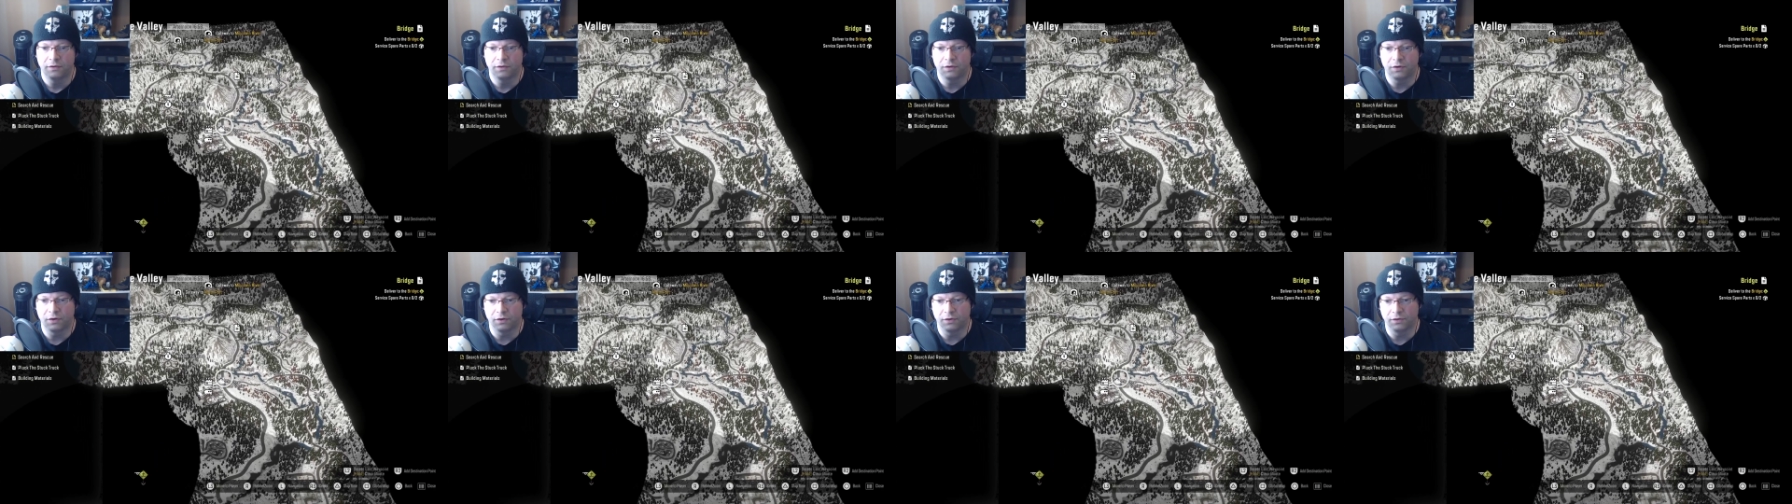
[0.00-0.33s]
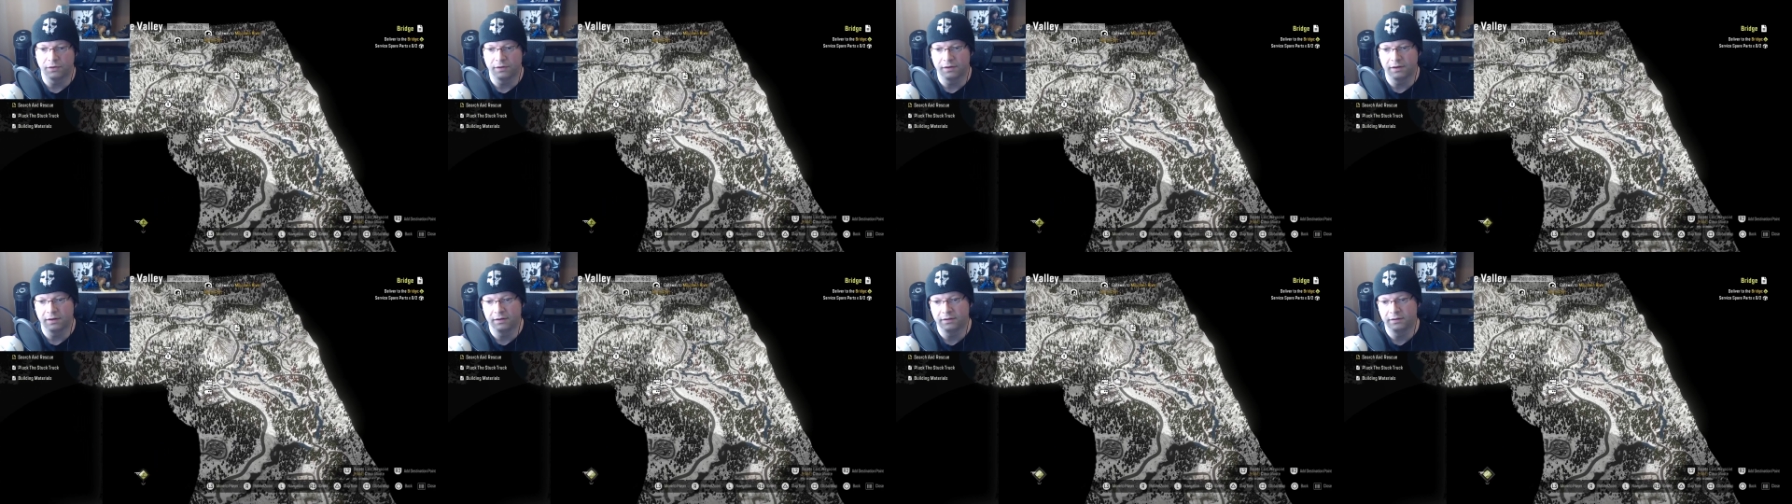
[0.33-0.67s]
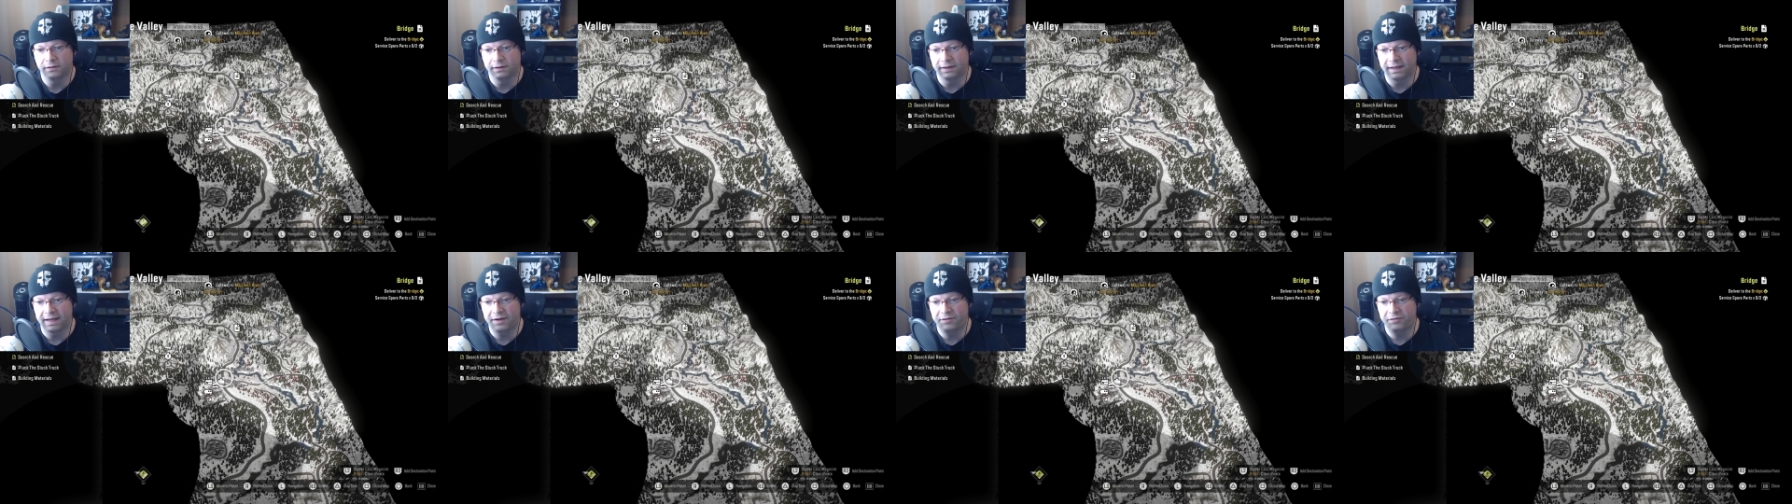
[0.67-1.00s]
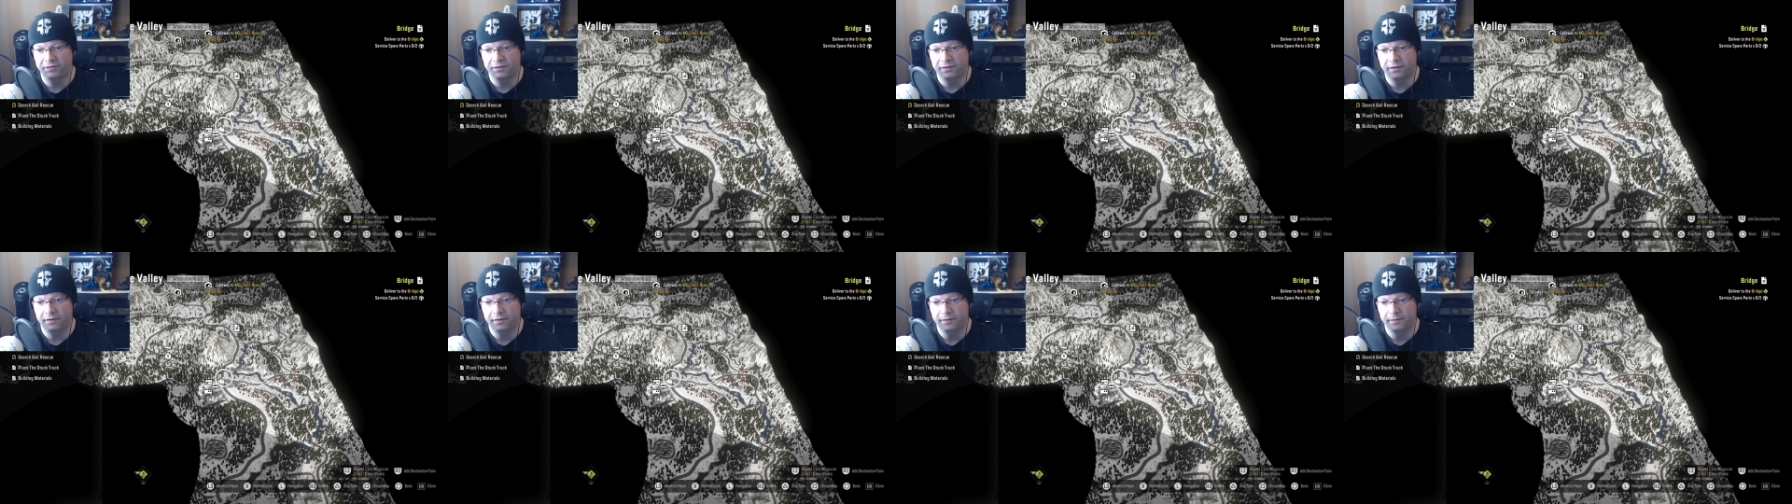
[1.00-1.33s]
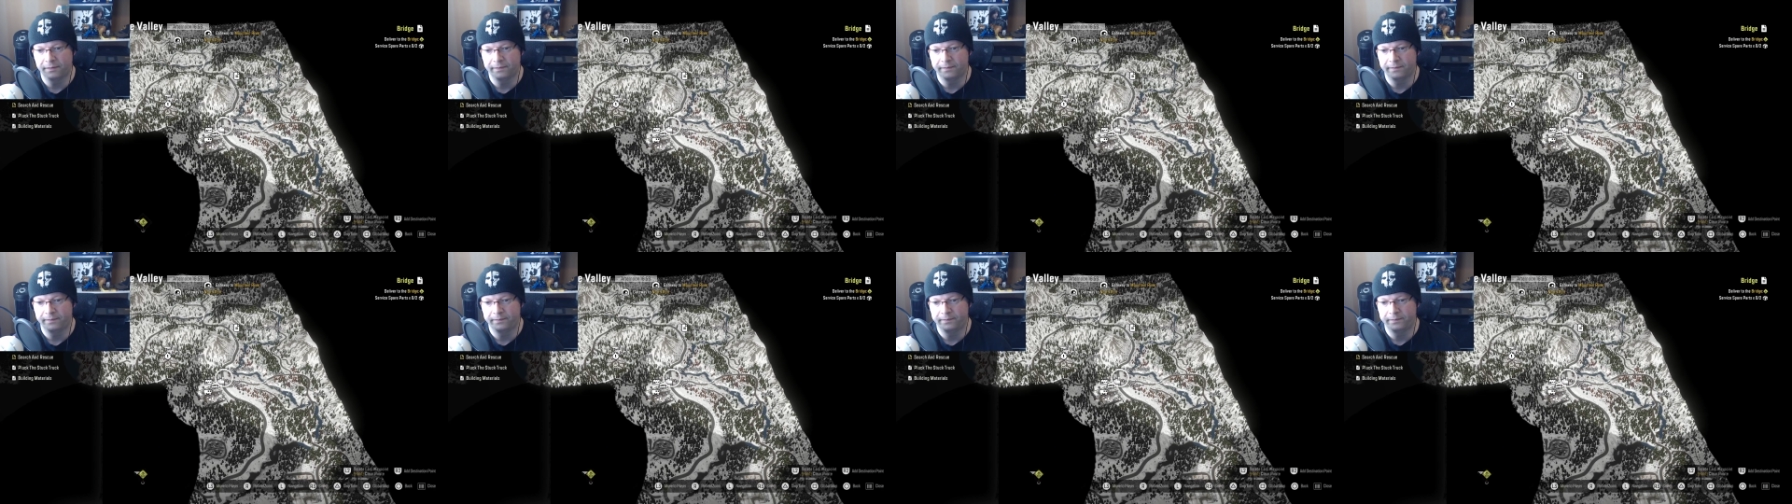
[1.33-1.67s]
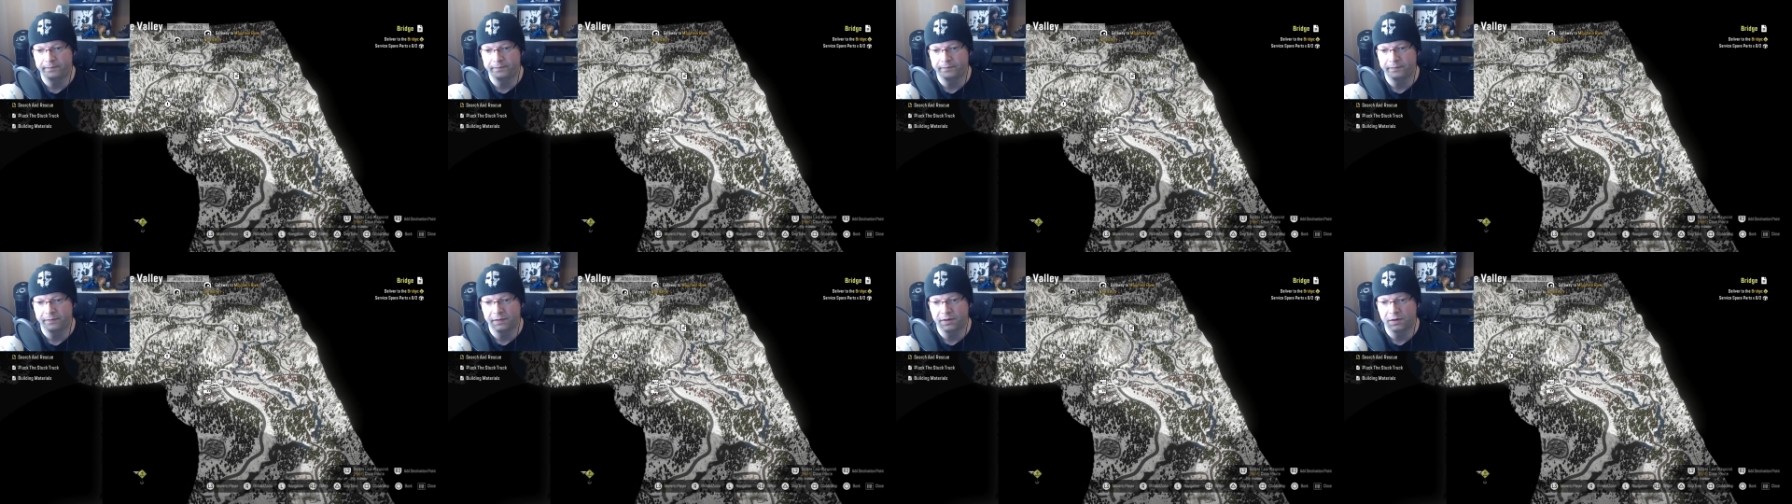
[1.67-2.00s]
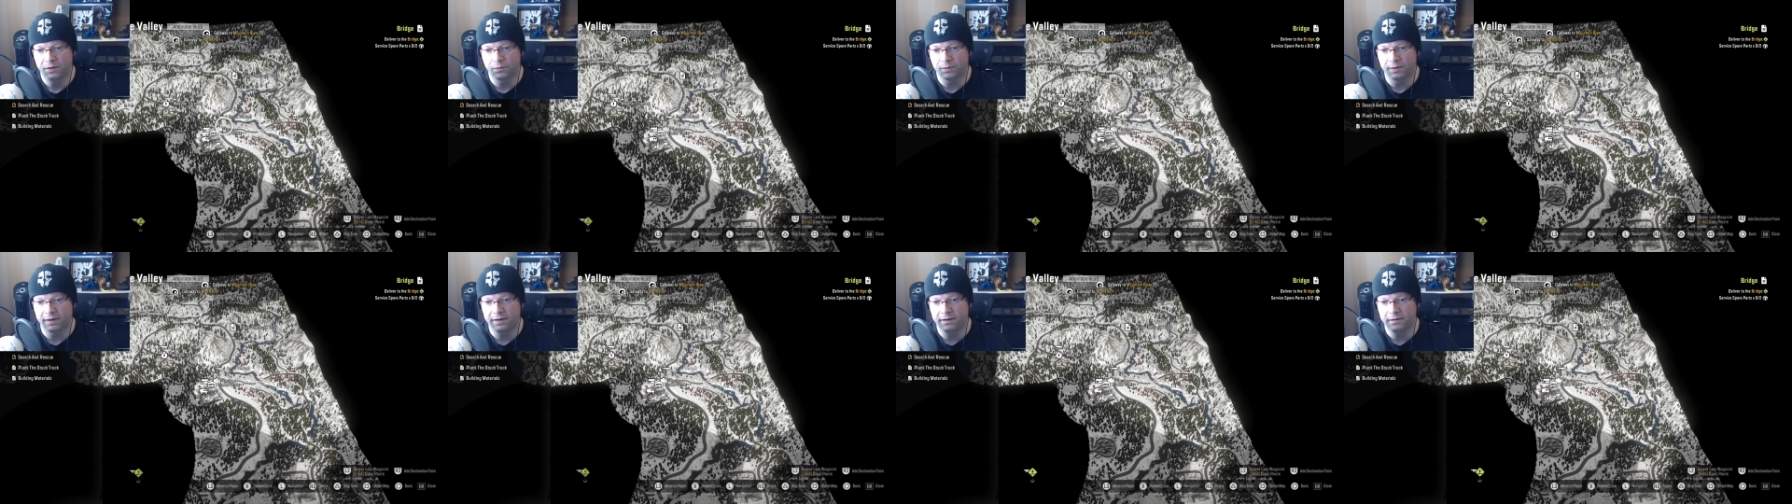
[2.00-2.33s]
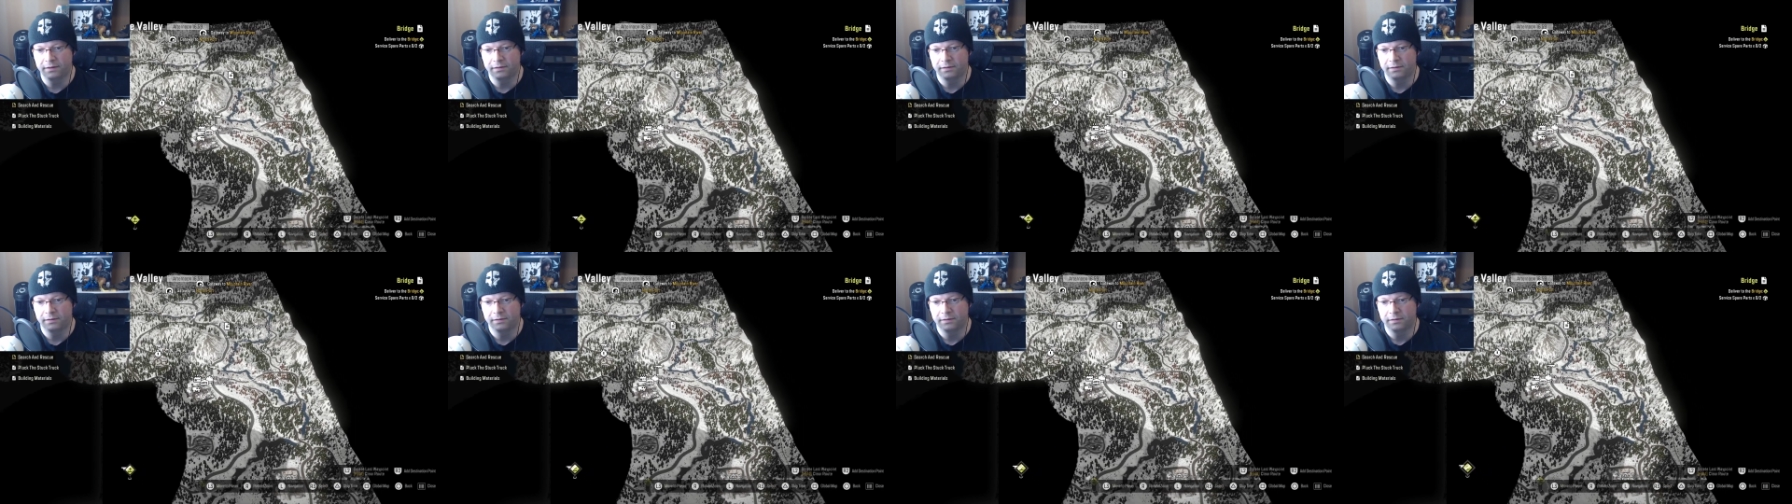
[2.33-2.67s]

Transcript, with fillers: turn left, right?